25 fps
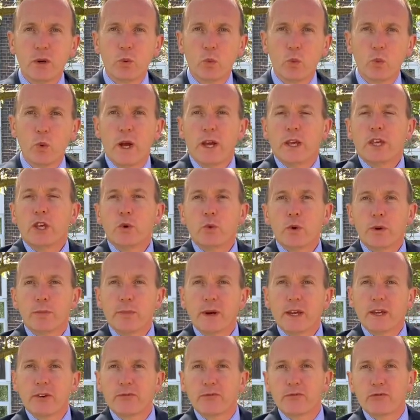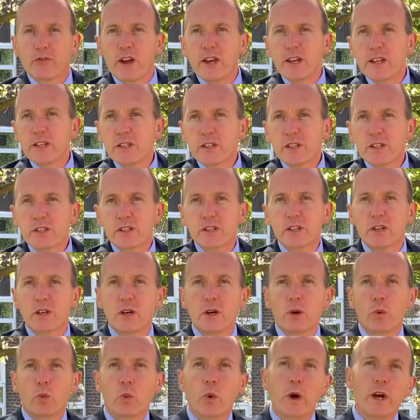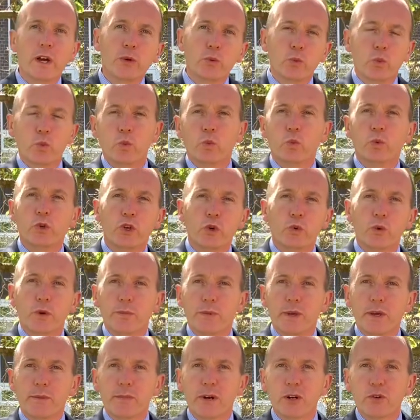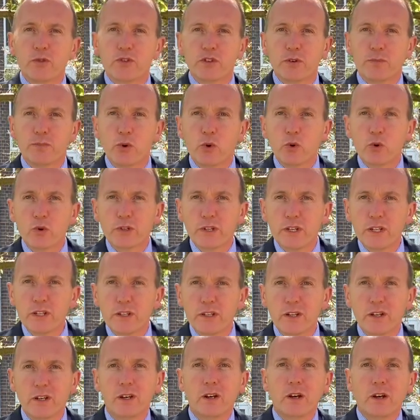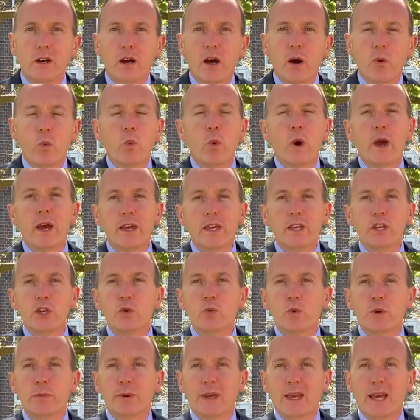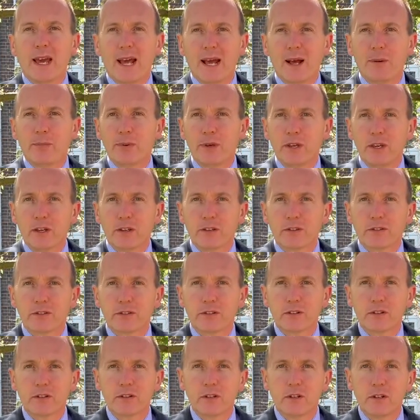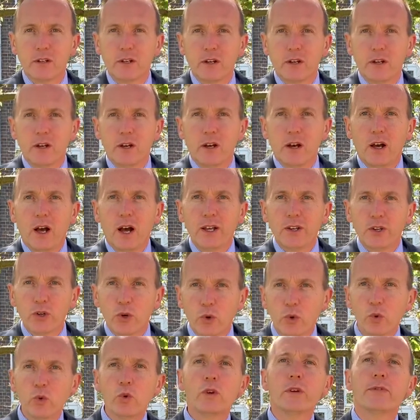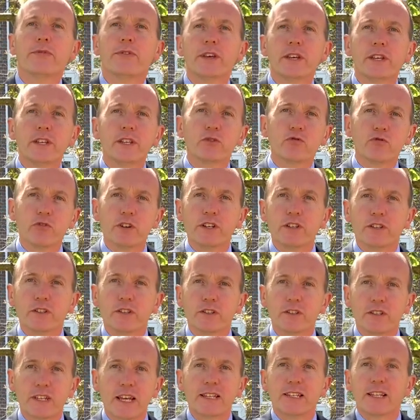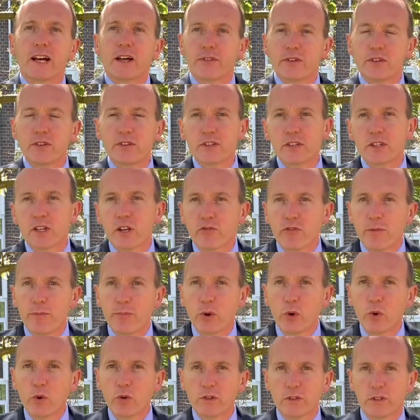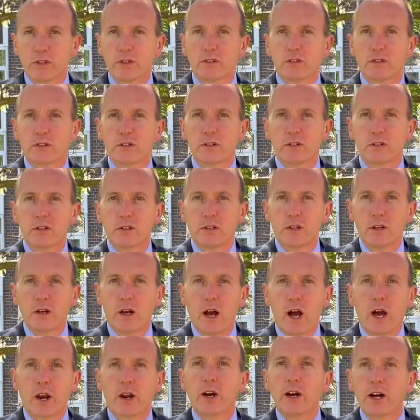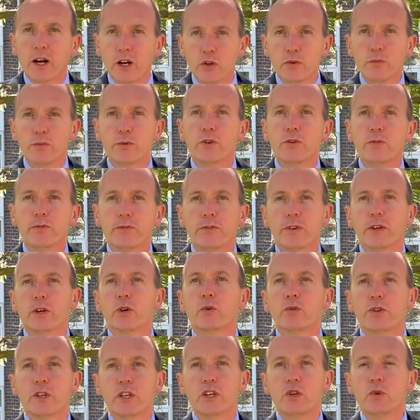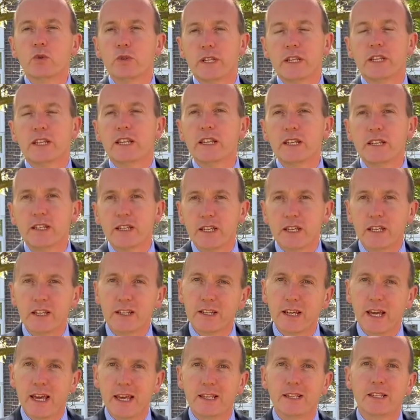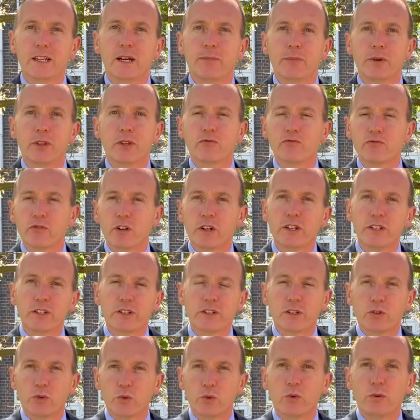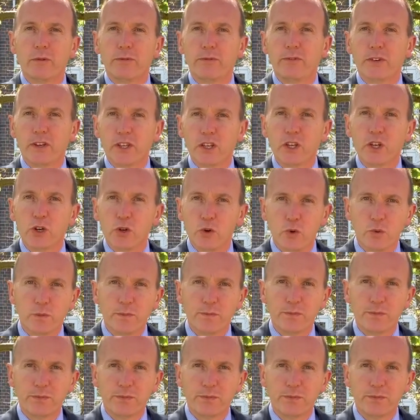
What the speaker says: where you would make friends, where you would be most supported, and where you would be happiest. And all of these reasons and others are important, and I hope you feel that you did indeed end up at the right school for you.